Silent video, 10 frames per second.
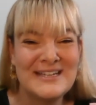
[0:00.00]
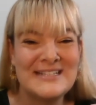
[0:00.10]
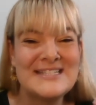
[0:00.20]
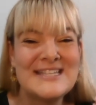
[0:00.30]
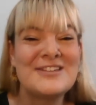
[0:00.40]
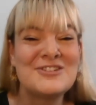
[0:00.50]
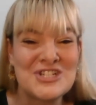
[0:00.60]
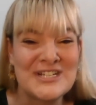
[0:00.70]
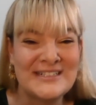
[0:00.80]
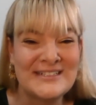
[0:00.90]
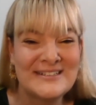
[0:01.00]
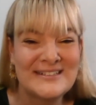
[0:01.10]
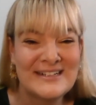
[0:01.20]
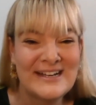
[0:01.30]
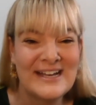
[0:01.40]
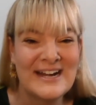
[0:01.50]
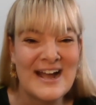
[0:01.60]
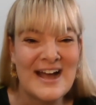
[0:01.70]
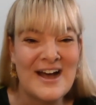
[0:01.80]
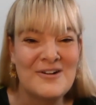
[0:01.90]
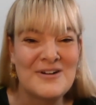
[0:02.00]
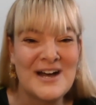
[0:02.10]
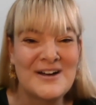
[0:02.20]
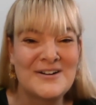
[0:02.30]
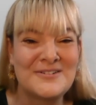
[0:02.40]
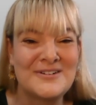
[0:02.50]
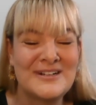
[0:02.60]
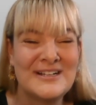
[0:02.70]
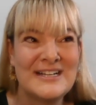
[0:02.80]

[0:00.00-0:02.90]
intention and how our